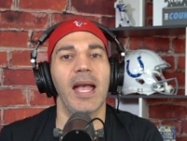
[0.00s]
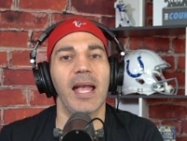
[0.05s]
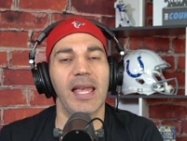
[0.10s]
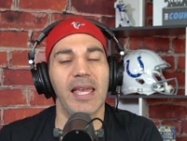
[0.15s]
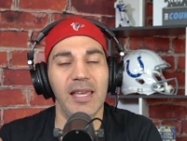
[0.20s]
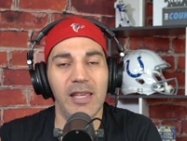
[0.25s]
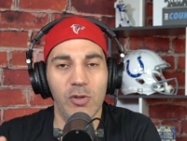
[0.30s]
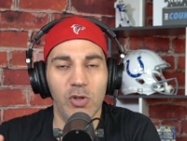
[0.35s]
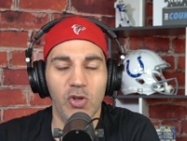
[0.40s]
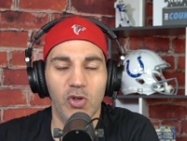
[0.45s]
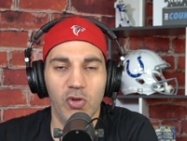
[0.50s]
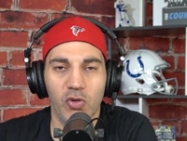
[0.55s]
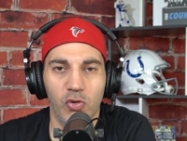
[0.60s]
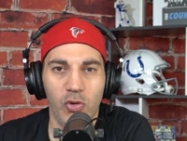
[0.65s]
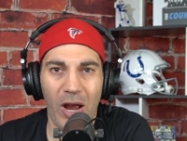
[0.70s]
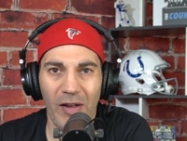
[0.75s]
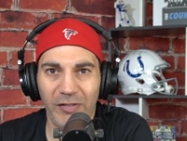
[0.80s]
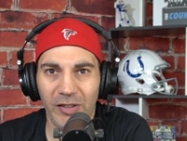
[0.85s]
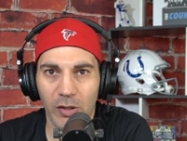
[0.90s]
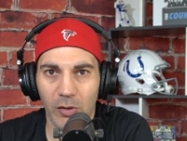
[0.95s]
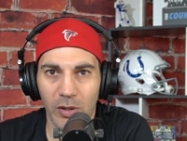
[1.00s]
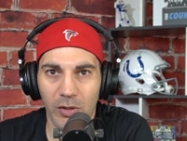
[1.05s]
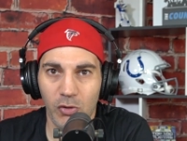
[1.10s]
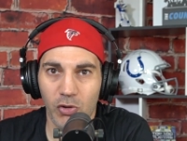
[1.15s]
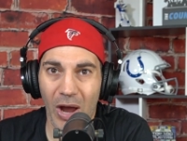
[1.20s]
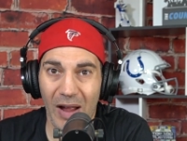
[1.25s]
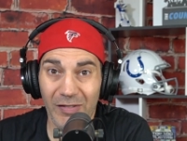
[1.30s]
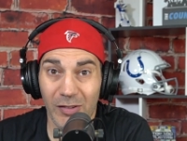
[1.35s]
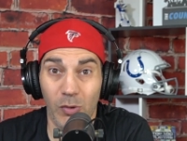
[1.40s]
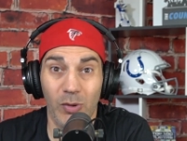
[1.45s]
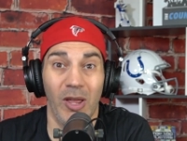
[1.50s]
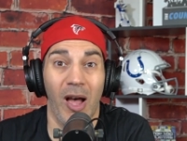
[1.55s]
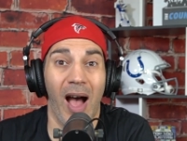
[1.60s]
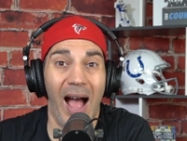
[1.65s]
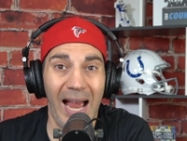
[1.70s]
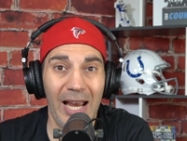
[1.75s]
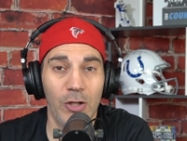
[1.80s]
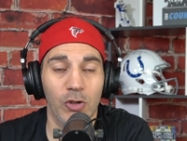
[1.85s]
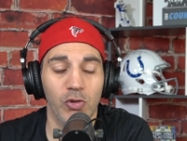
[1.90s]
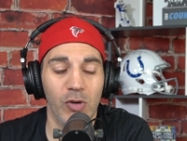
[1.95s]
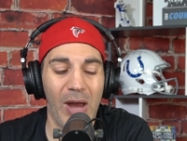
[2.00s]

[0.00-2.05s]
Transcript: He's drafted drafted with high